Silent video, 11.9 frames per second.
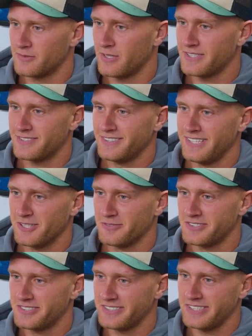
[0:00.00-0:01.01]
Western. They're
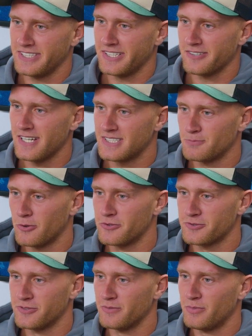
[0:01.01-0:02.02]
obviously a great
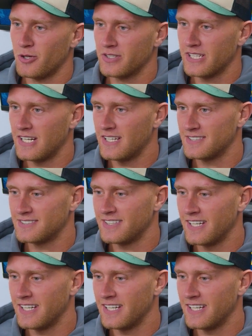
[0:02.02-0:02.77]
sponsor of the podcast.